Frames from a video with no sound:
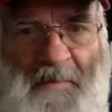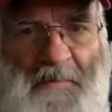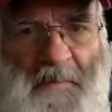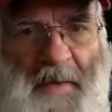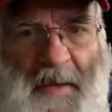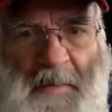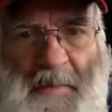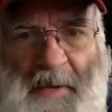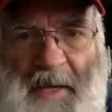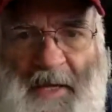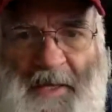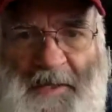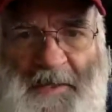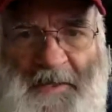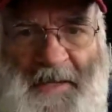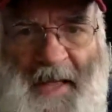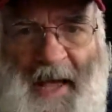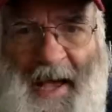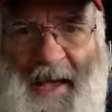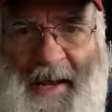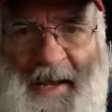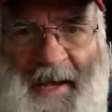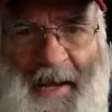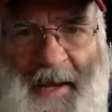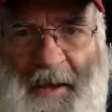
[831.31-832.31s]
Maybe it's
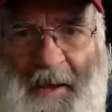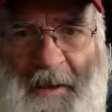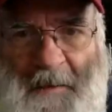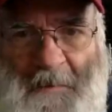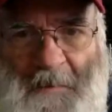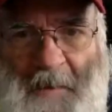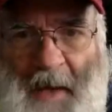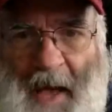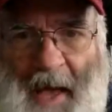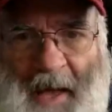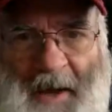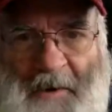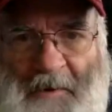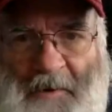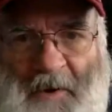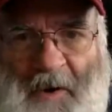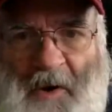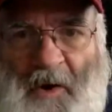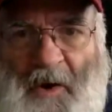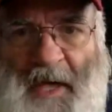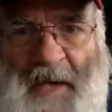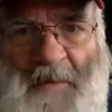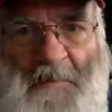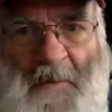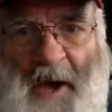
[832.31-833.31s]
not him. I don't know.
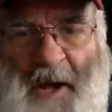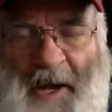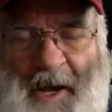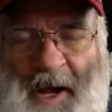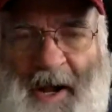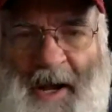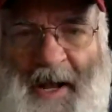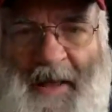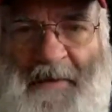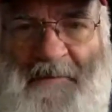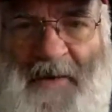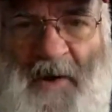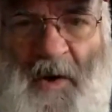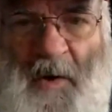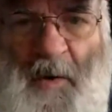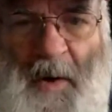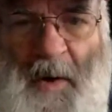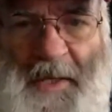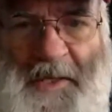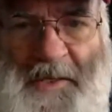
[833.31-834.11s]
He might not even know what's